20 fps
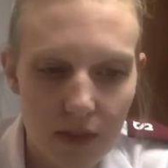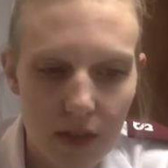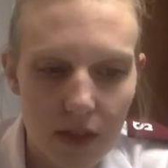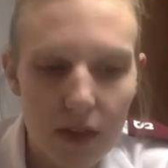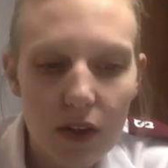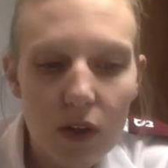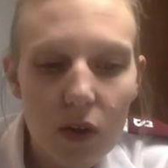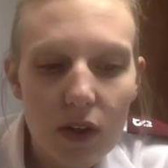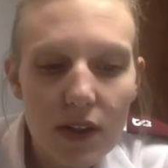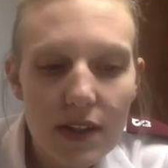
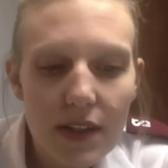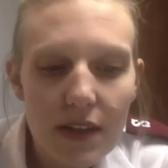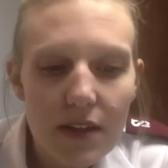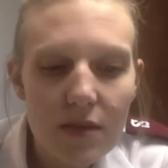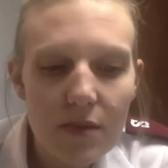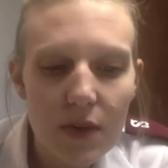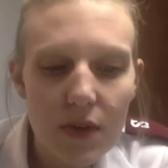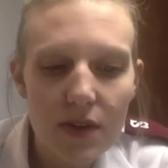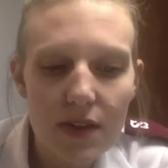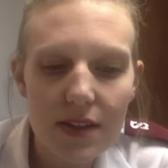The Lord tells
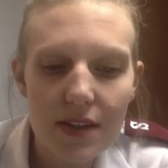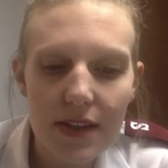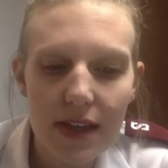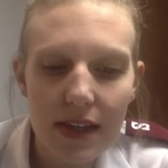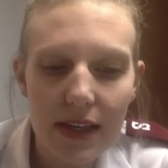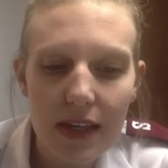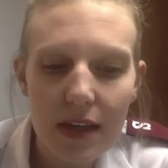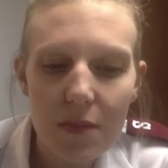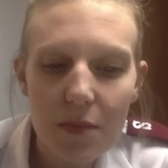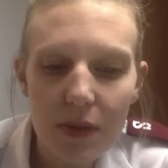Moses
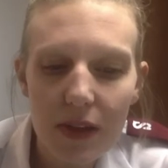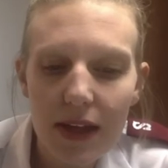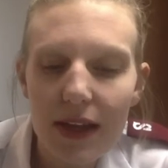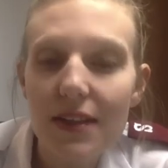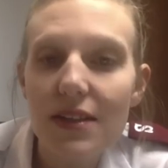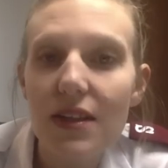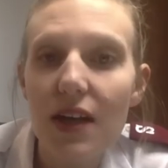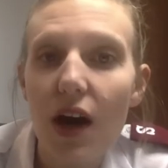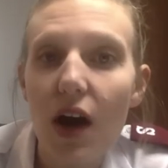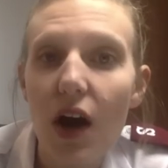that he
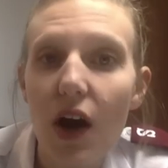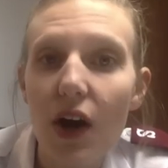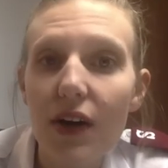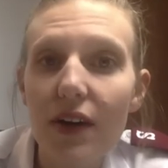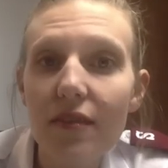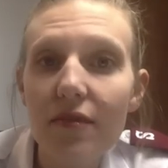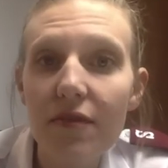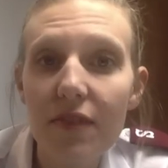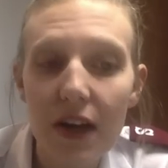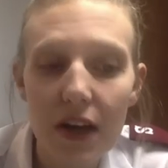planned to
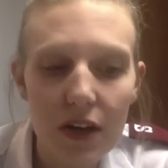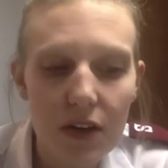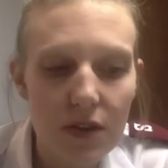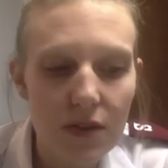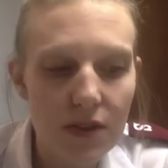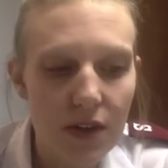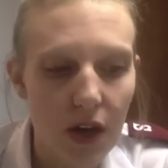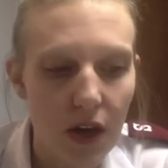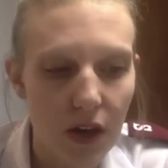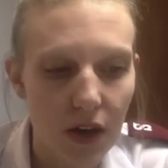harden
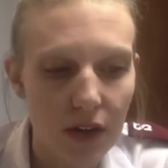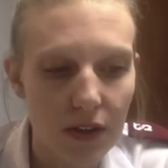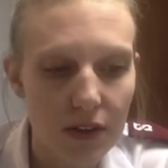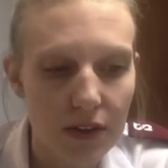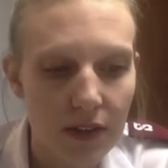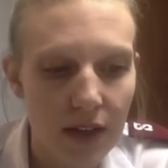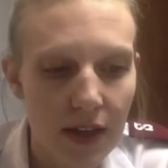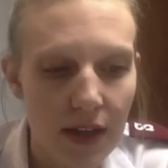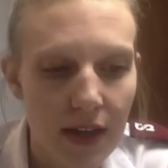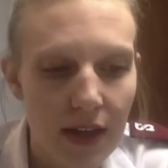Pharaoh's heart
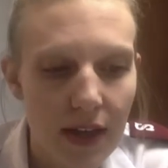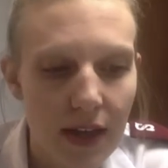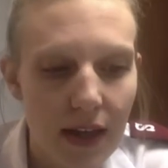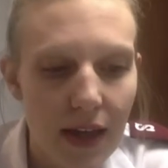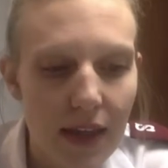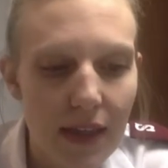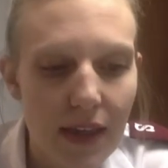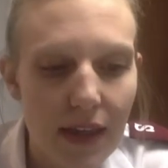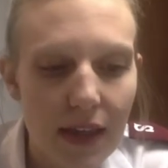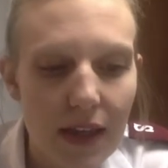
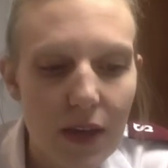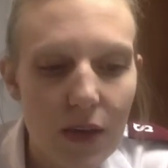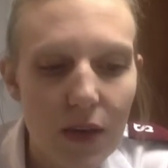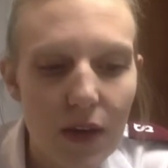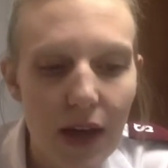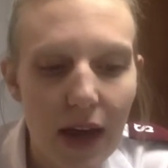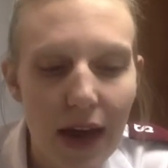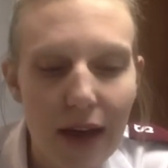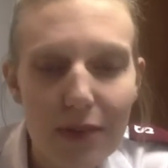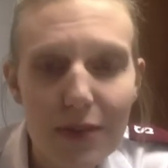and that he would
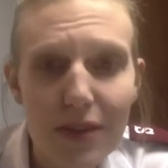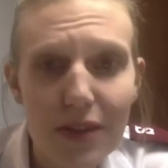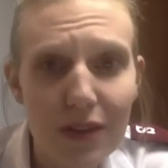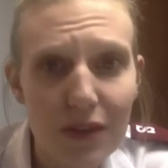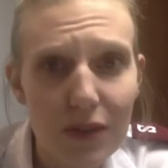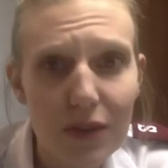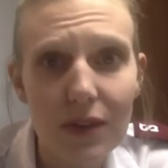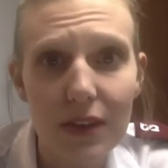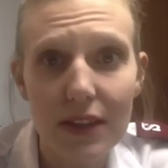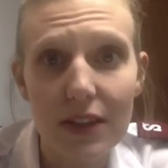
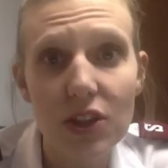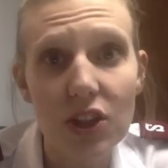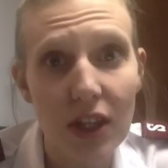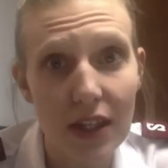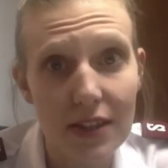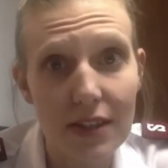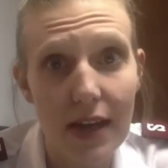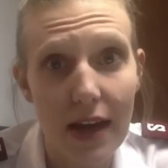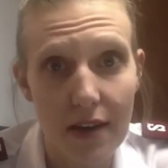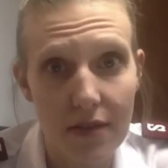absolutely
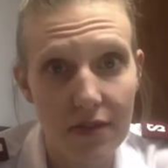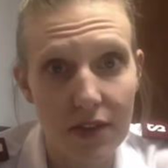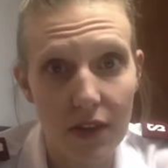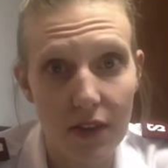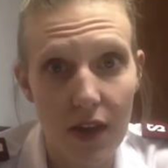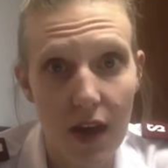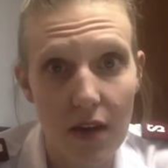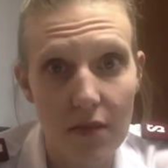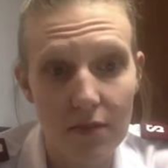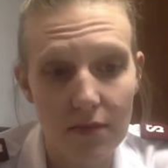chase after
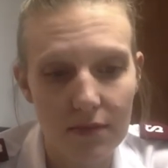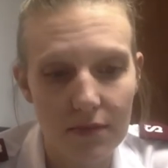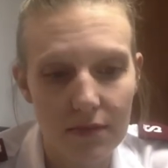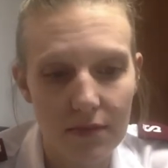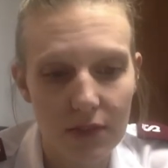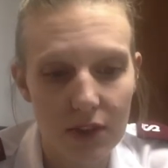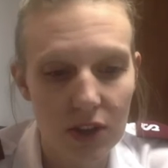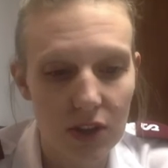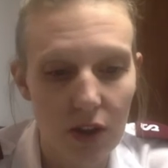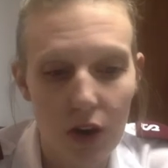them,
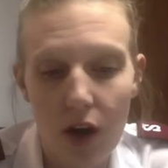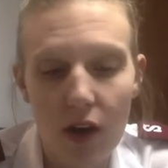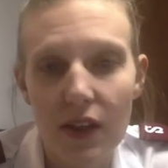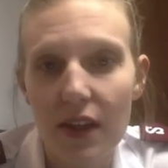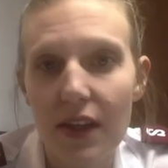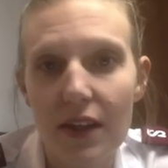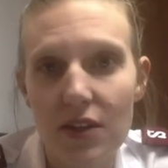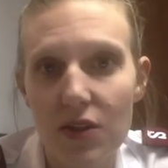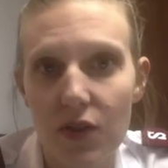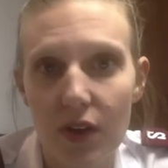all
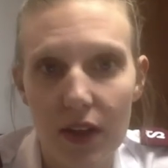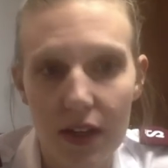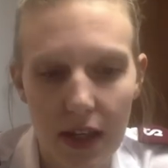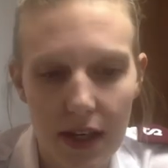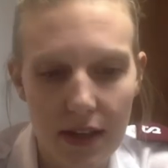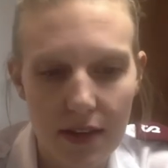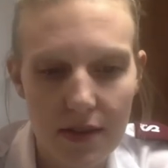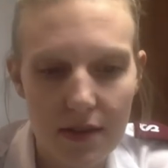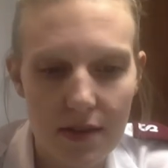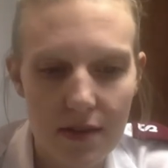the
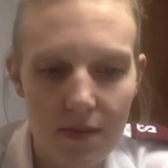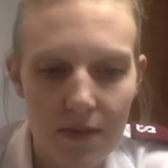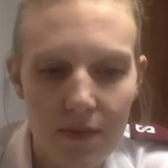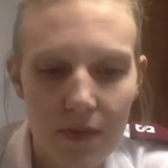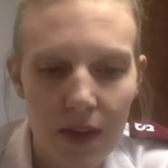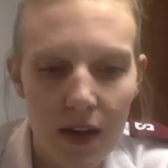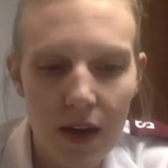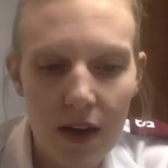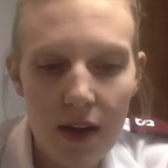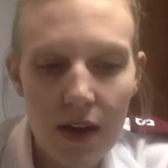Israelites.
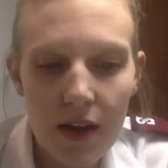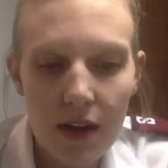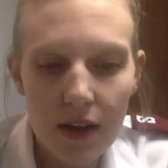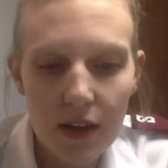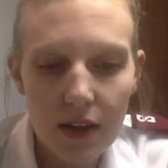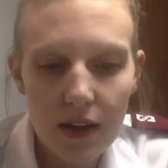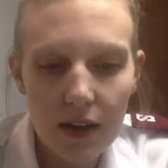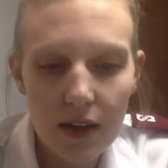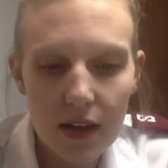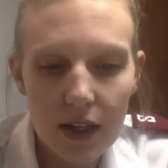
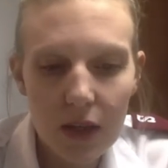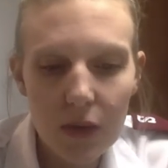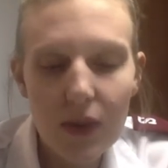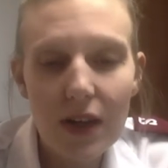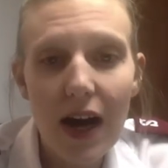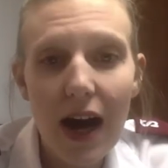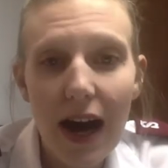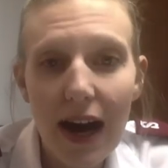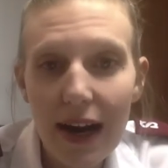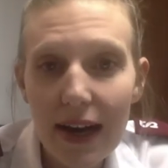He would
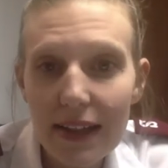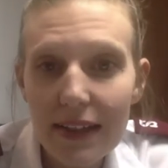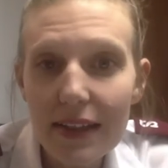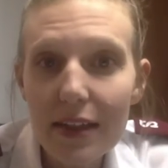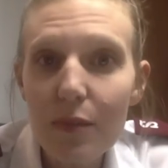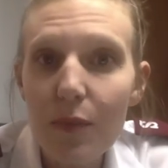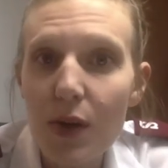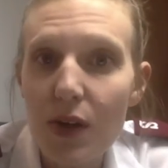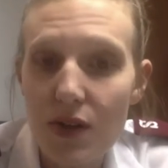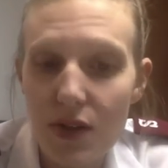
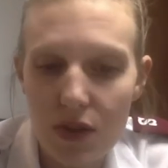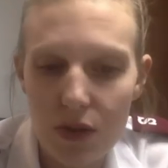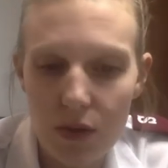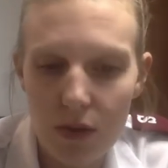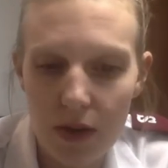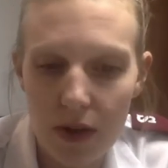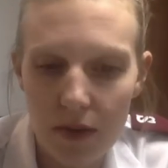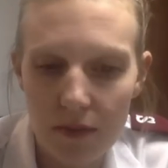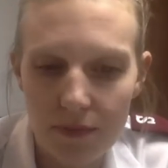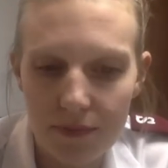hotly pursue
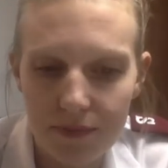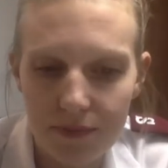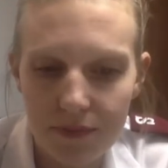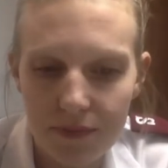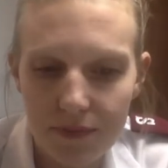them.